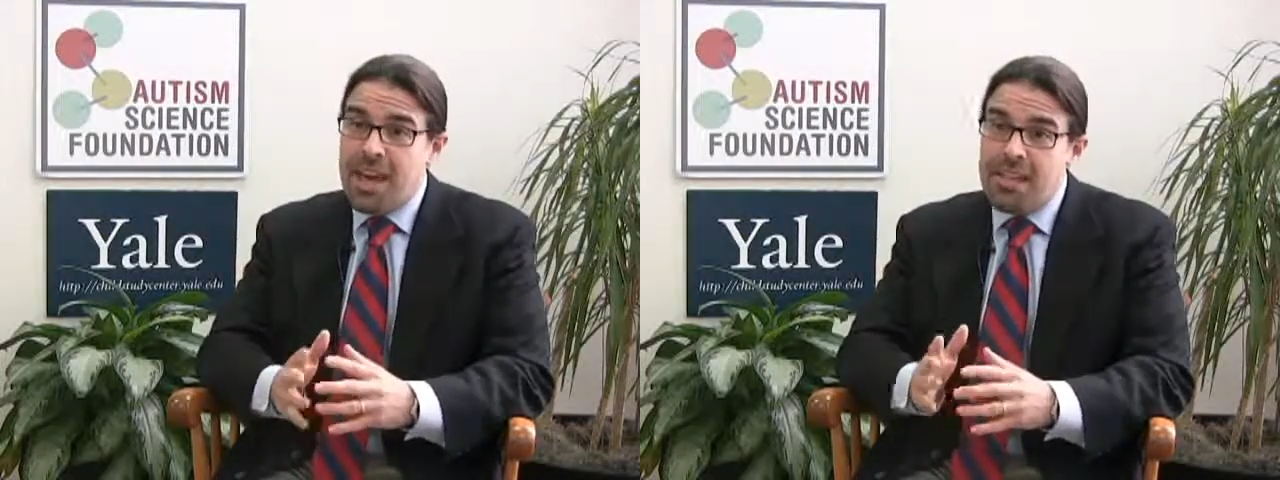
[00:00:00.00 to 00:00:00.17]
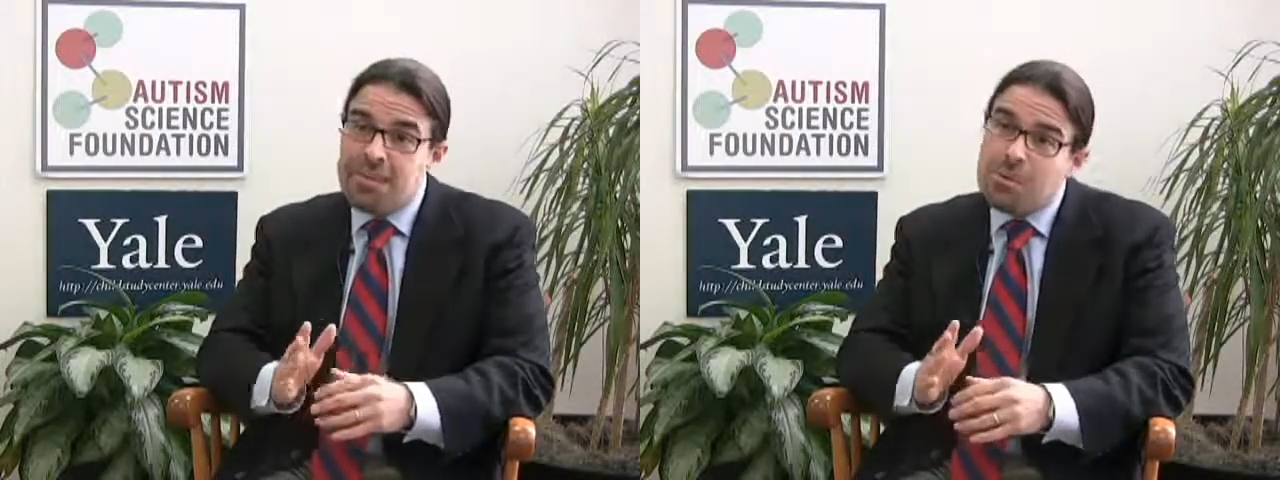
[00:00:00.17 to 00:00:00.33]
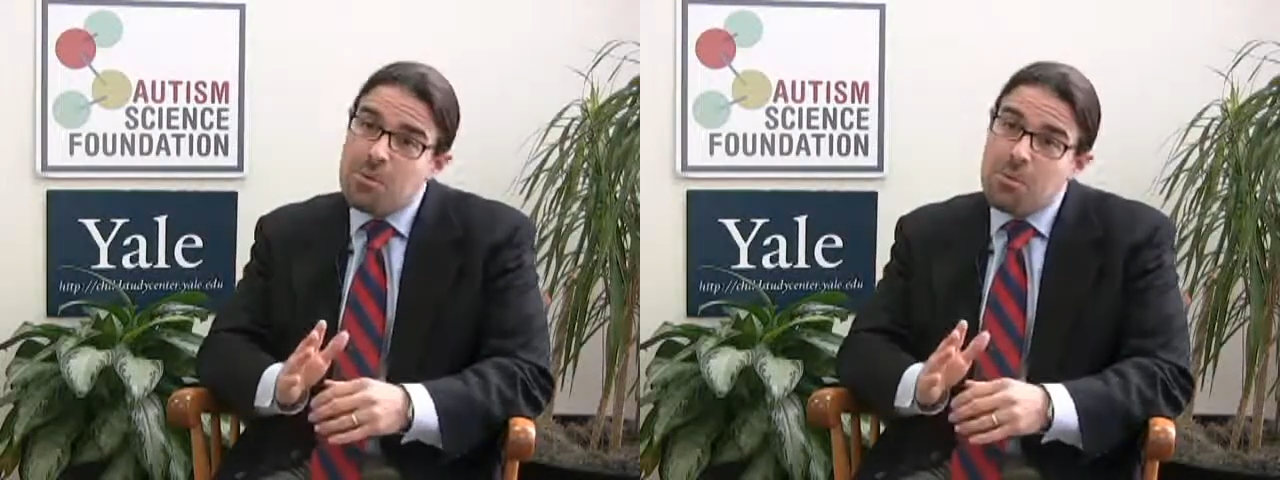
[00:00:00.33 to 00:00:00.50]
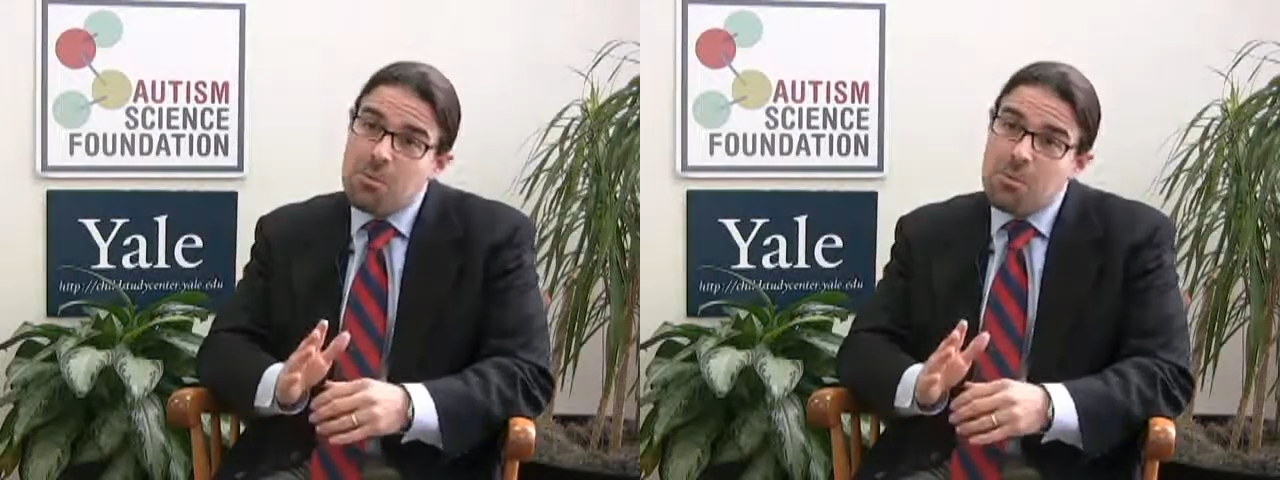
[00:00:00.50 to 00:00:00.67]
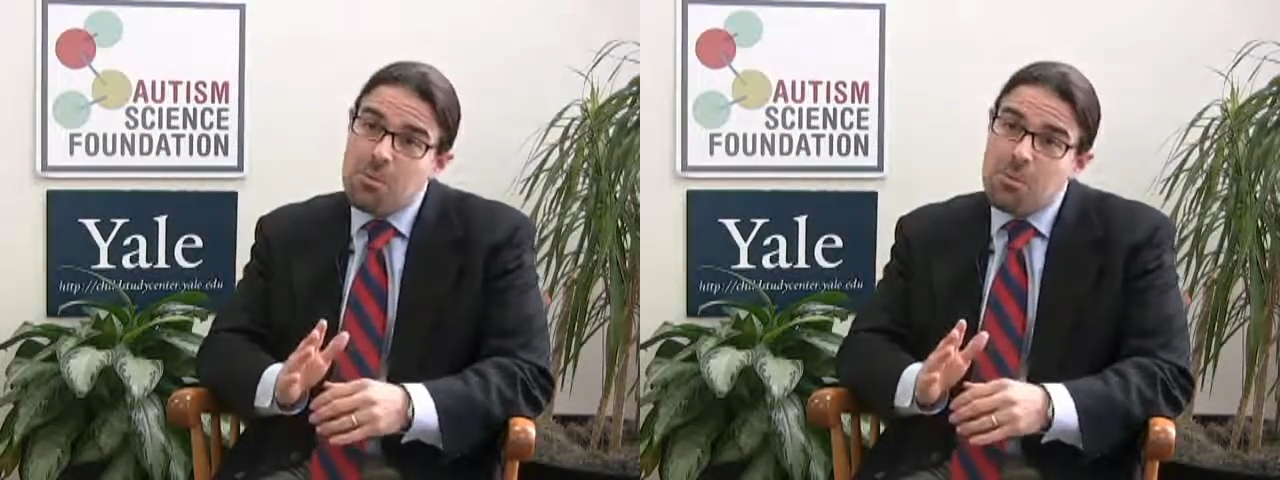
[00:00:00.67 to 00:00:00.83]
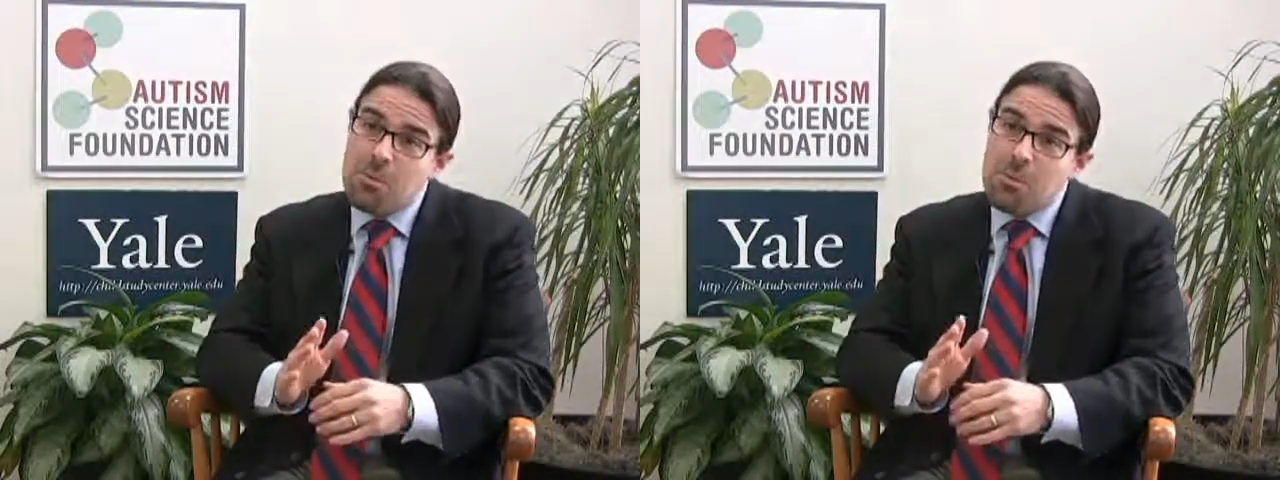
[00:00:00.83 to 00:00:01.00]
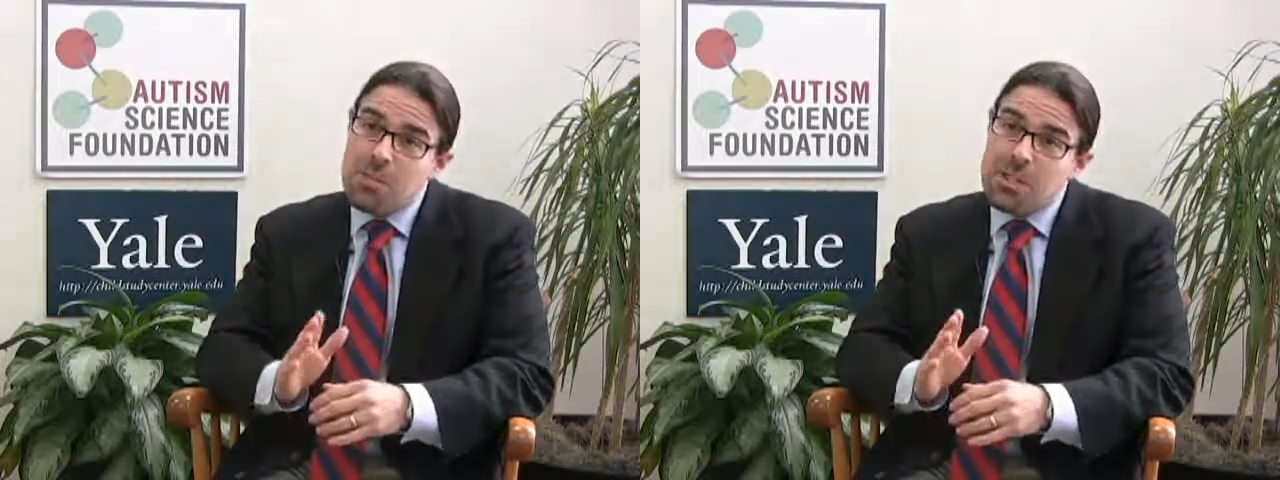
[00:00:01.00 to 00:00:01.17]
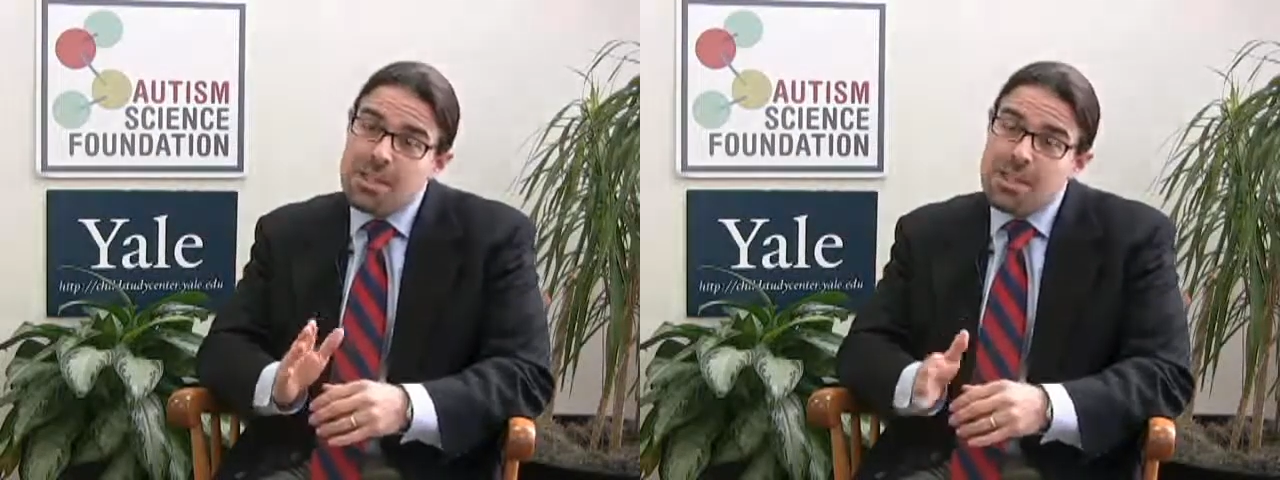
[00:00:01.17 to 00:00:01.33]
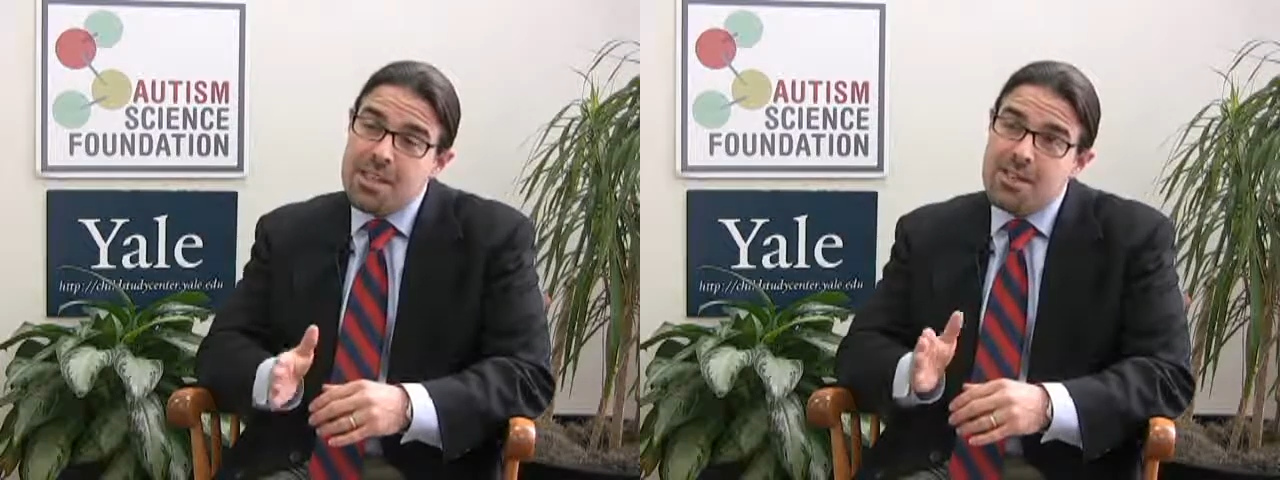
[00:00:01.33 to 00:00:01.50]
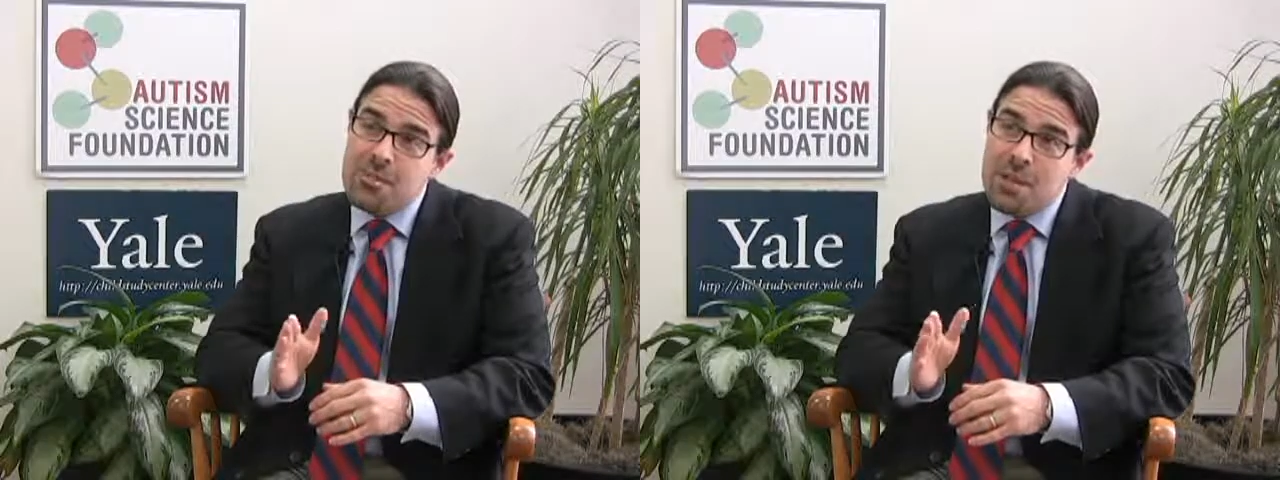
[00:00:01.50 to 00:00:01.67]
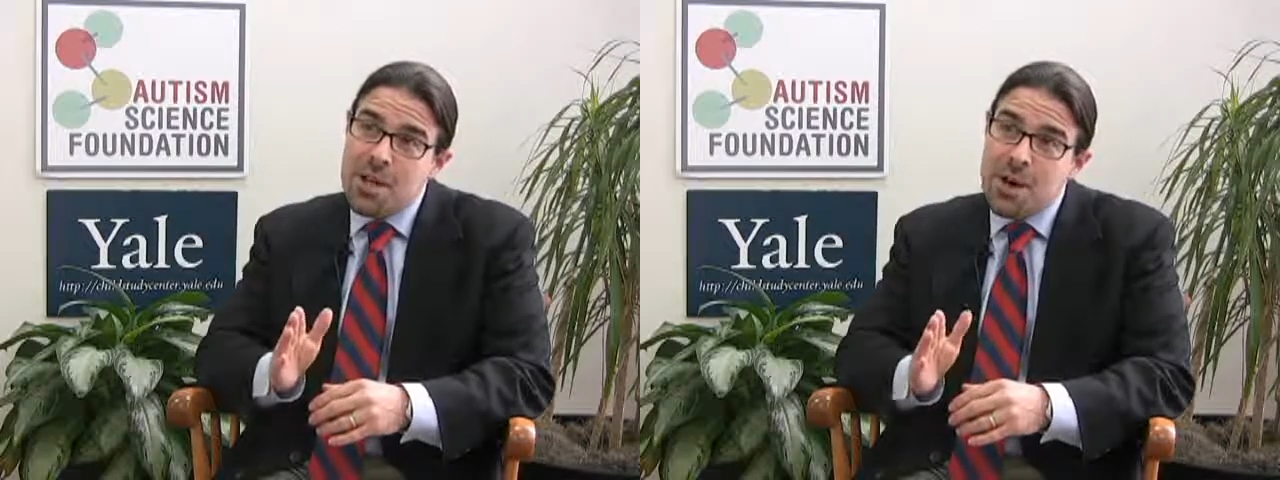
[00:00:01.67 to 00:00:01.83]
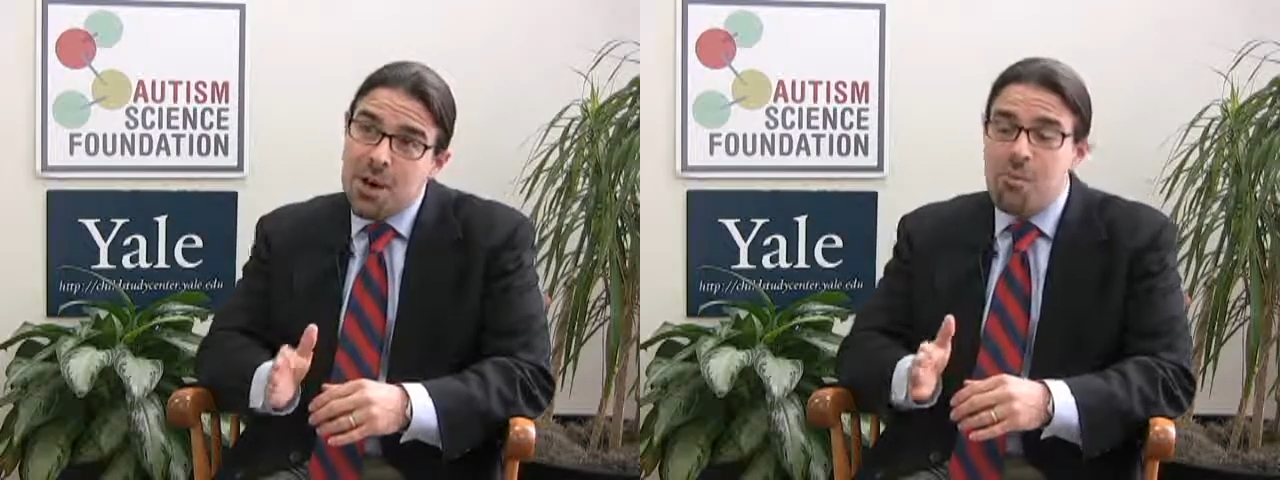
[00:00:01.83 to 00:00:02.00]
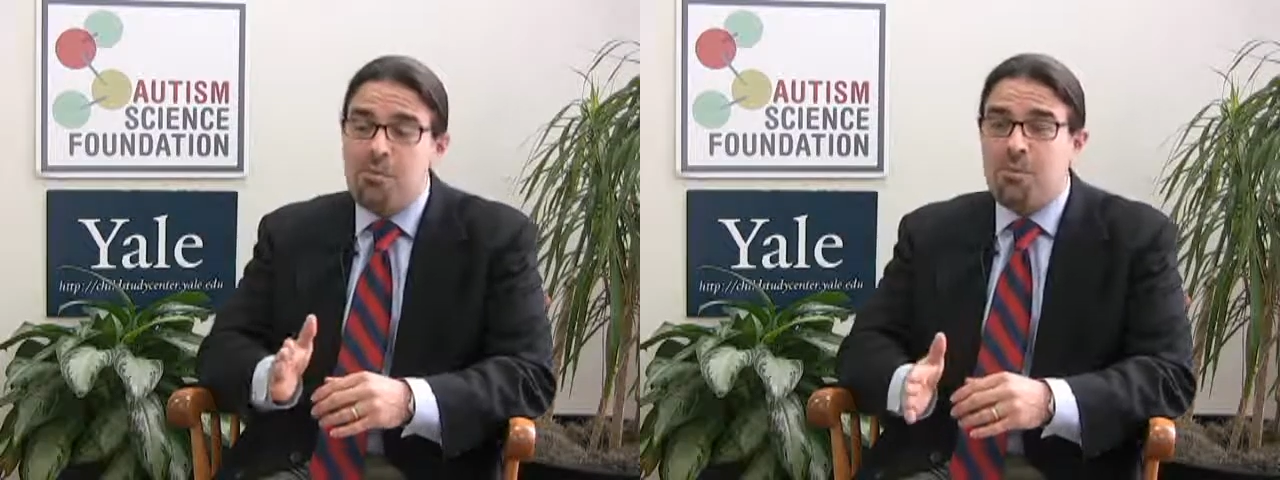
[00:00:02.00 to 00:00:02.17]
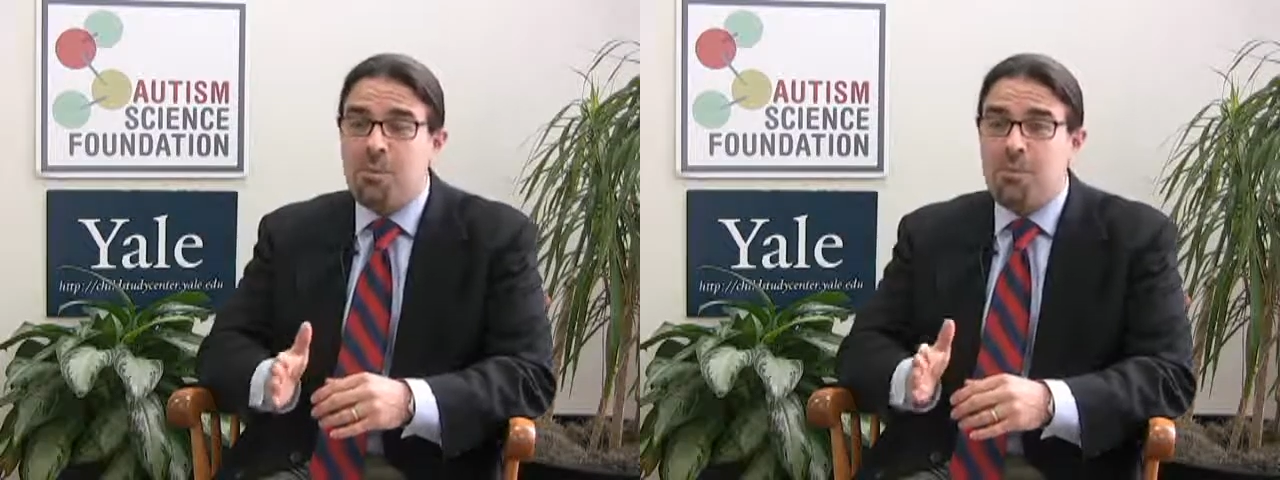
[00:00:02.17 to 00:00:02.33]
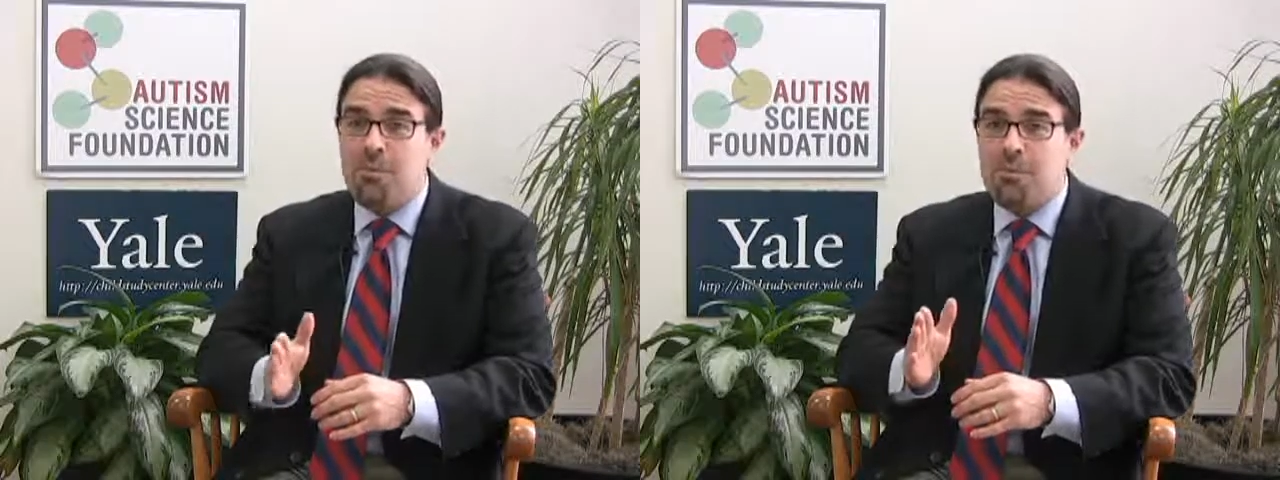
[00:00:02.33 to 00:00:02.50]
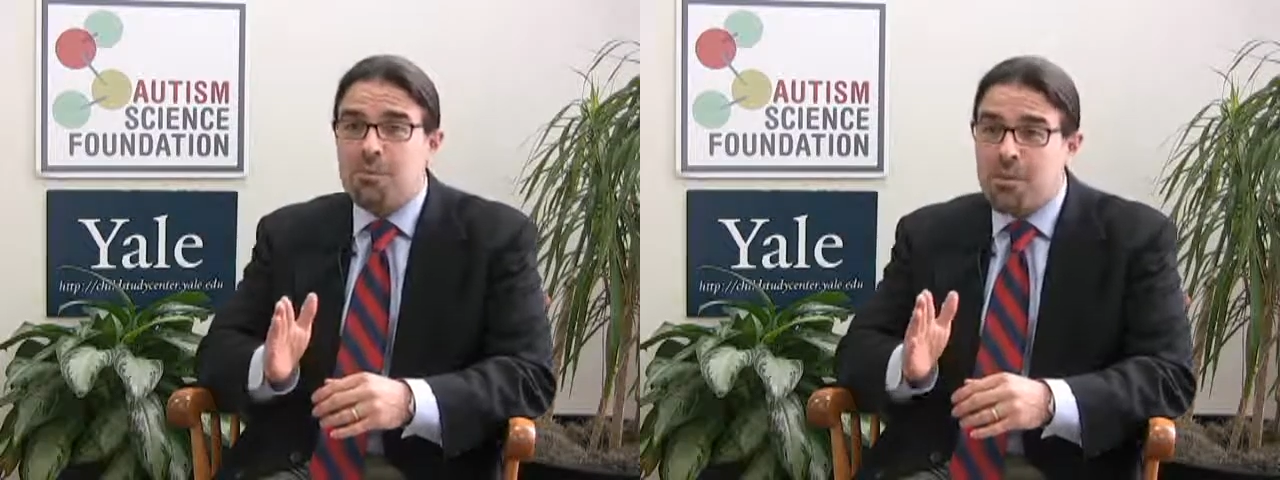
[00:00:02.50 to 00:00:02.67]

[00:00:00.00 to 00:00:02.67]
And so what we see is really hopeful